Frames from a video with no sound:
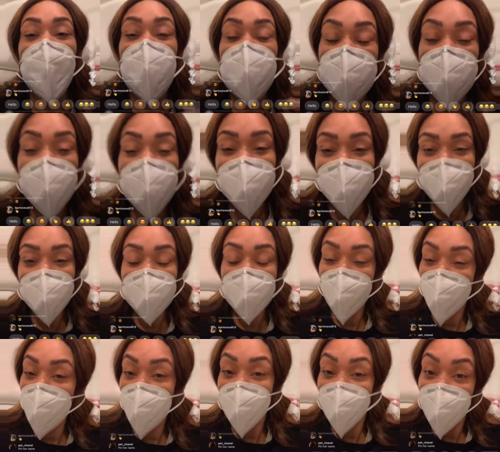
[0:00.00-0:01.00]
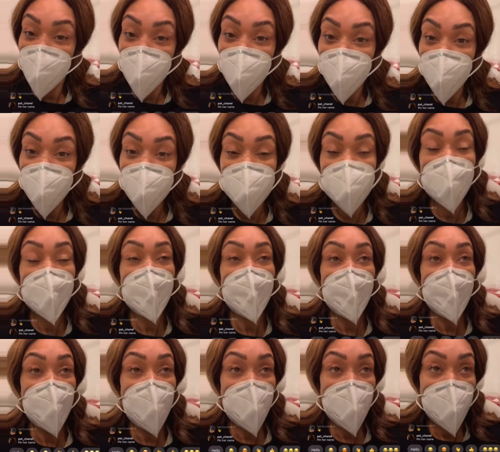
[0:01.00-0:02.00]
But she does it with fillers,
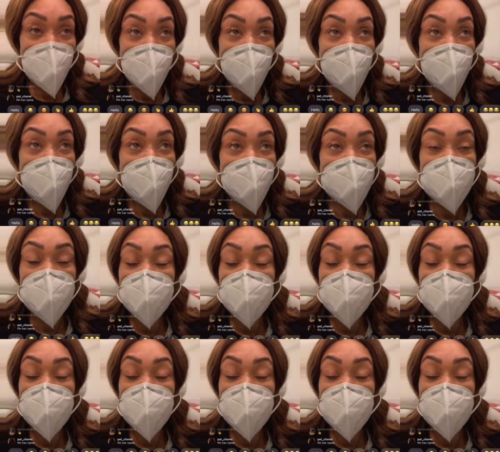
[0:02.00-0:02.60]
and